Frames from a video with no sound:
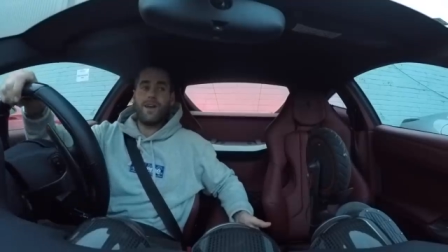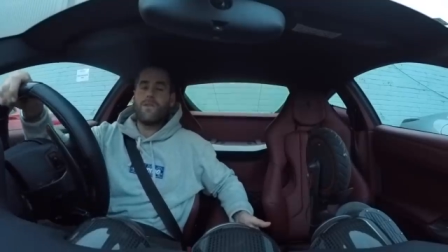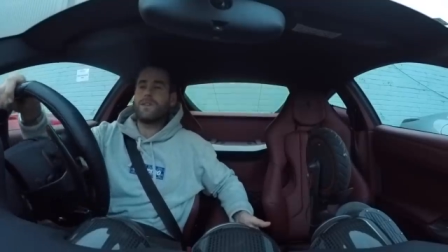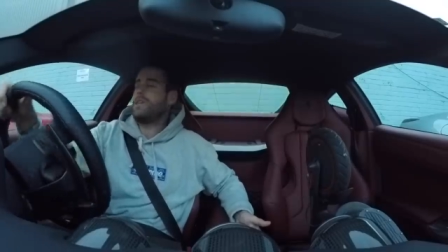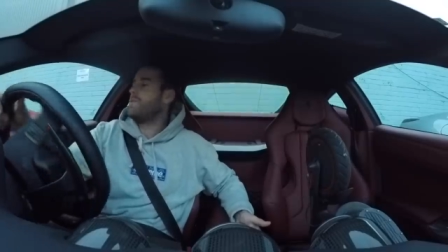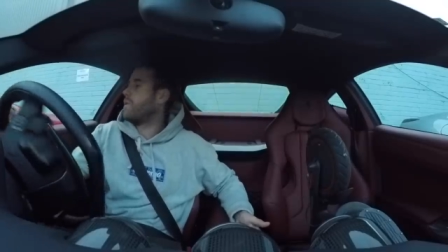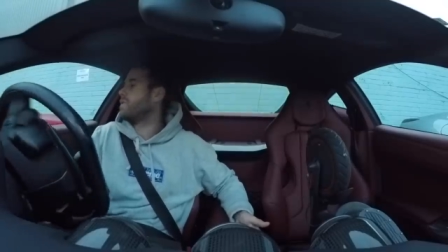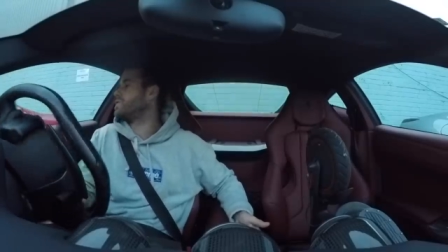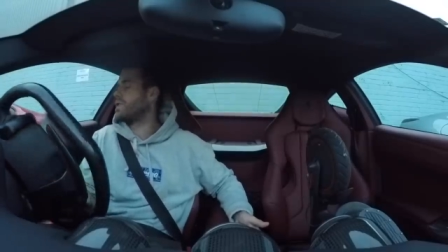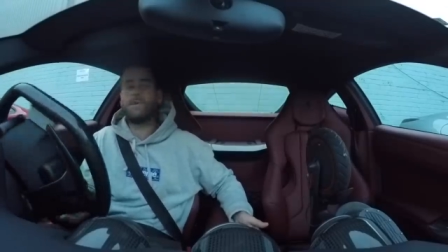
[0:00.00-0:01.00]
Obviously, you've got
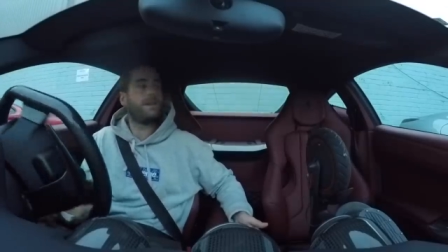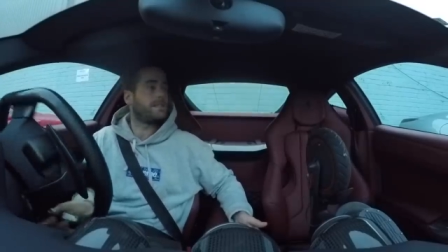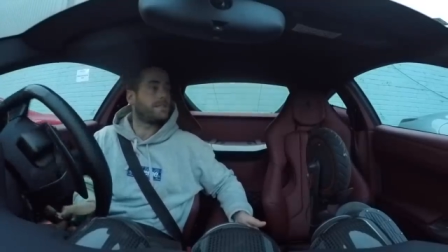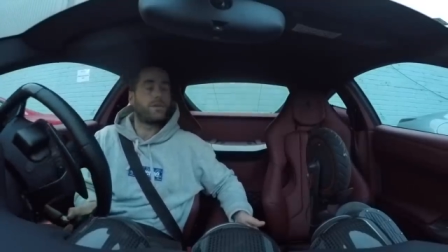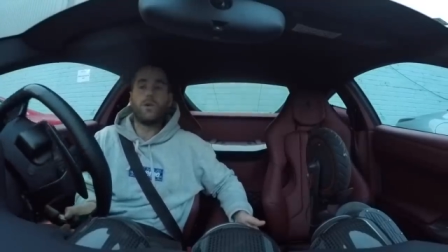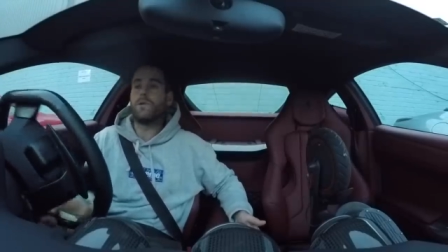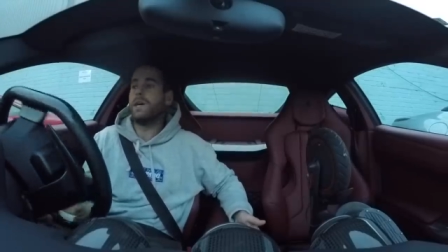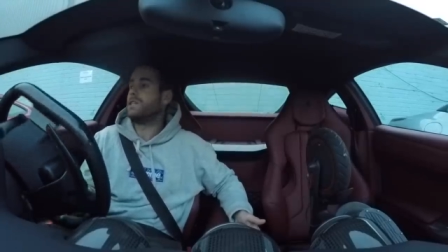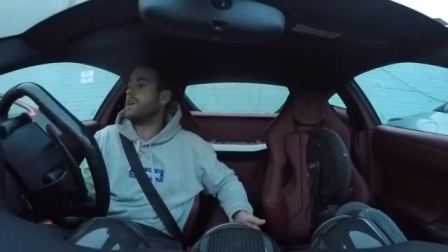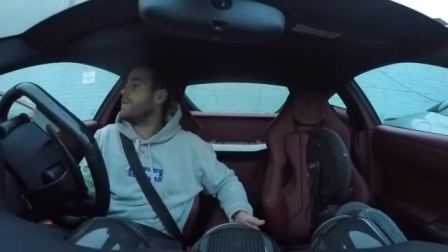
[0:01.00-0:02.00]
insurance, storage,